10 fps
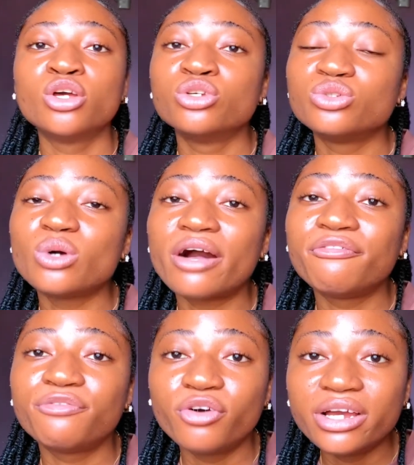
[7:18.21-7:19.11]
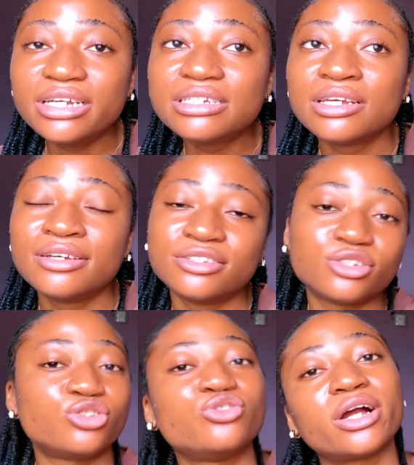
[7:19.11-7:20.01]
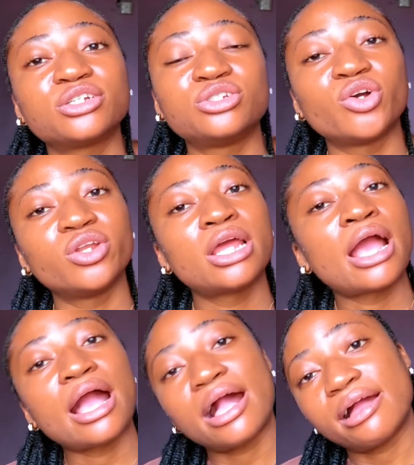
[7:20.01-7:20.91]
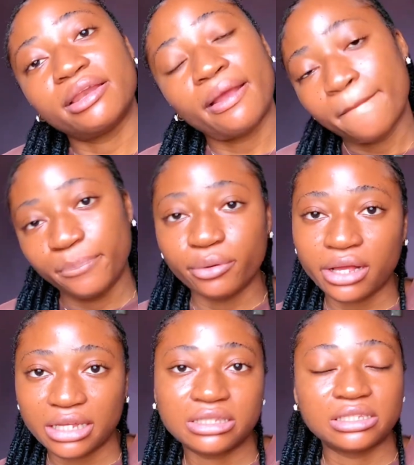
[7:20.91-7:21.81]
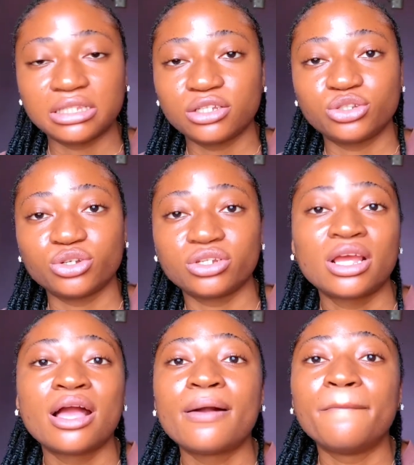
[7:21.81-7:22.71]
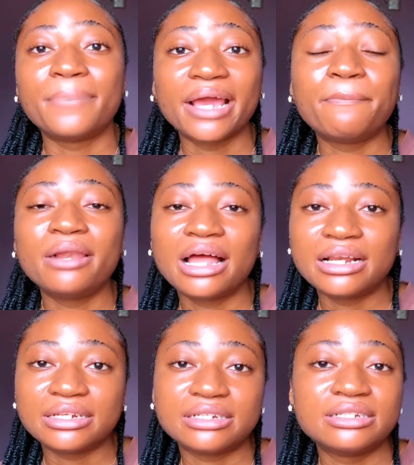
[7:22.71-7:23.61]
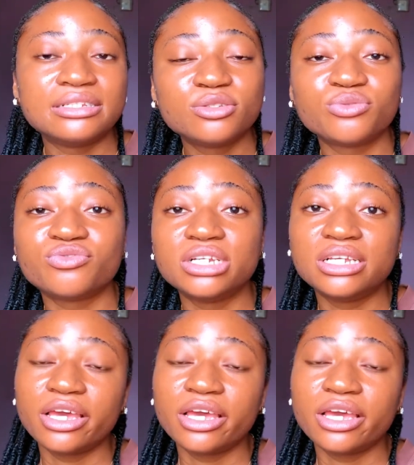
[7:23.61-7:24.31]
So avoid distraction and procrastination by planning. This will really